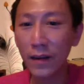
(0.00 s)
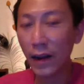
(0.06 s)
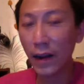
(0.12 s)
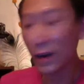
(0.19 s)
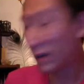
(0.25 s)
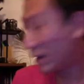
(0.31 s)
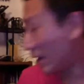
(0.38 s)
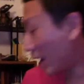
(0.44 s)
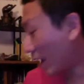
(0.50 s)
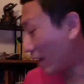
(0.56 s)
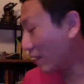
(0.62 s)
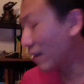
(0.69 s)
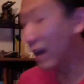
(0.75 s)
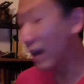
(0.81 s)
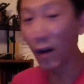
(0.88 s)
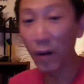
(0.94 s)

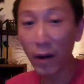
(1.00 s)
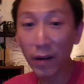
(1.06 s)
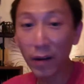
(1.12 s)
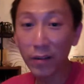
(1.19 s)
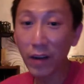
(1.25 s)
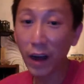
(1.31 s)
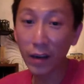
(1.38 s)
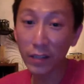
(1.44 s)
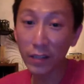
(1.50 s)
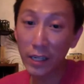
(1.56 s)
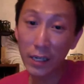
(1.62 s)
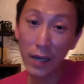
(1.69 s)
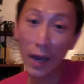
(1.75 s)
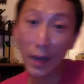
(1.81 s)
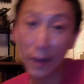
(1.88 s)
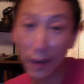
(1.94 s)
Not
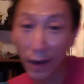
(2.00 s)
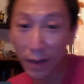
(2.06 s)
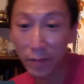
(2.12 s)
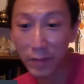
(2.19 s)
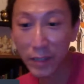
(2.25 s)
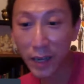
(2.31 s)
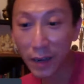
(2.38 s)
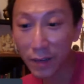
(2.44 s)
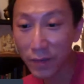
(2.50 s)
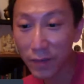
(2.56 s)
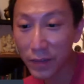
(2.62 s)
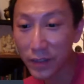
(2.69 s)
tonight. I'm done.